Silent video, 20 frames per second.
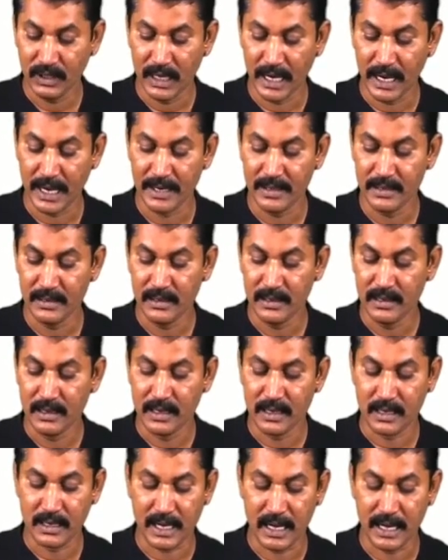and
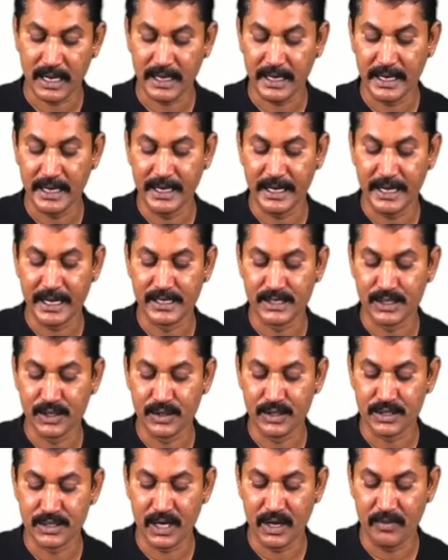concurrent
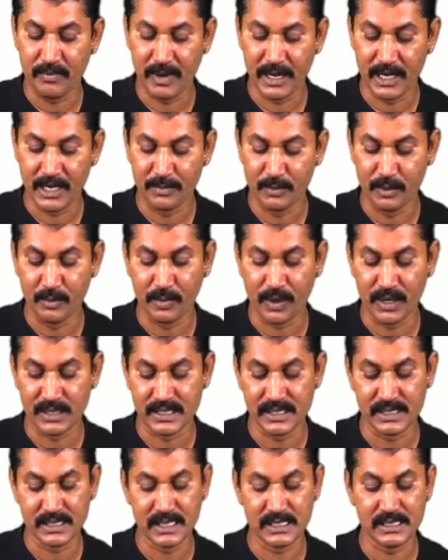execution of multiple
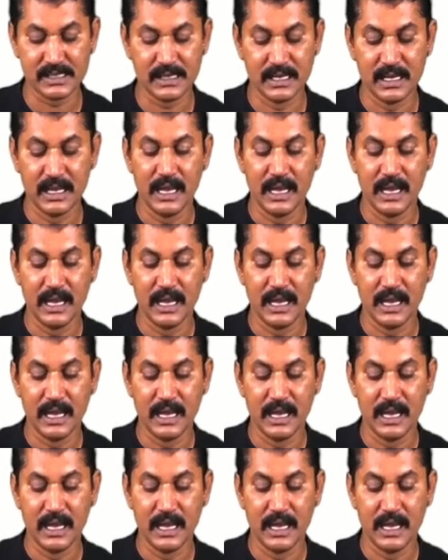processes,